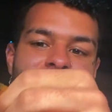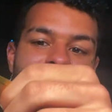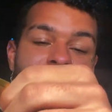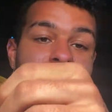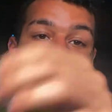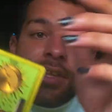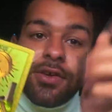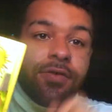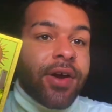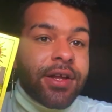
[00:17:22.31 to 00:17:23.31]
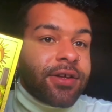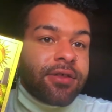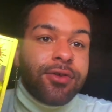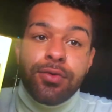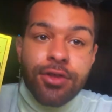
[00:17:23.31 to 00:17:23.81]
is like, you think you're ready,
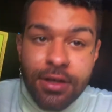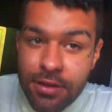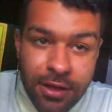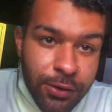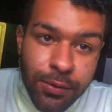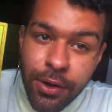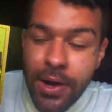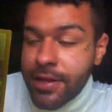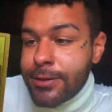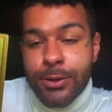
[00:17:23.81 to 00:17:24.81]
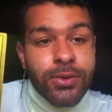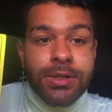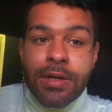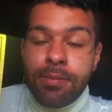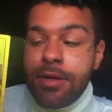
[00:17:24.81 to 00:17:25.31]
you think that you know how the story's
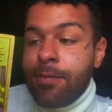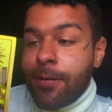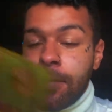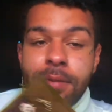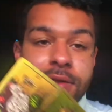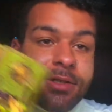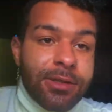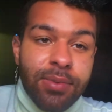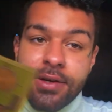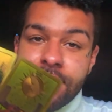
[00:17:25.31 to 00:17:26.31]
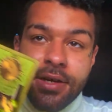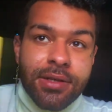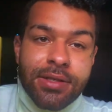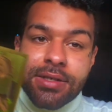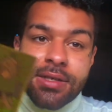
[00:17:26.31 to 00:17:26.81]
going to be, baby, but the spirit
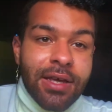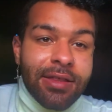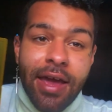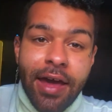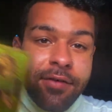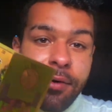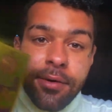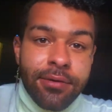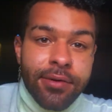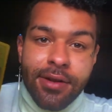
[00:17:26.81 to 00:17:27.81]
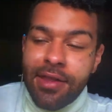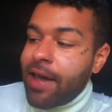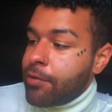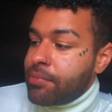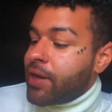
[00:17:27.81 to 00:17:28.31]
guides is like, they have a whole, they
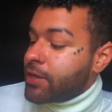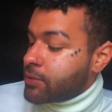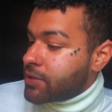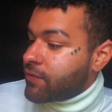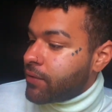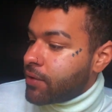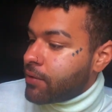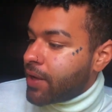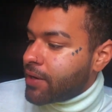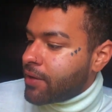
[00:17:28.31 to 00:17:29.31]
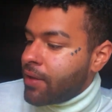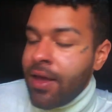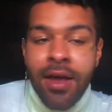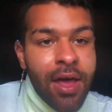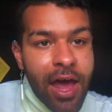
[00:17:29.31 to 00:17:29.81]
have a plot twist for you, honey.
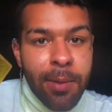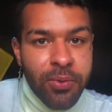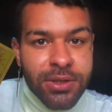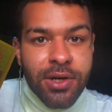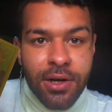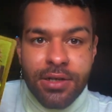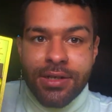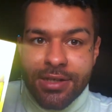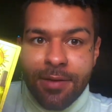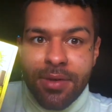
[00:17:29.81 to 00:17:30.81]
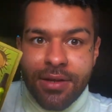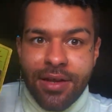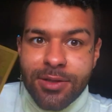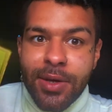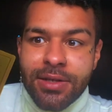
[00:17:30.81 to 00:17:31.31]
Empress card does come in
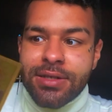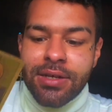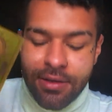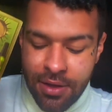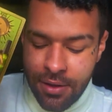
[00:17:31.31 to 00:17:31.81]
as well. It's like,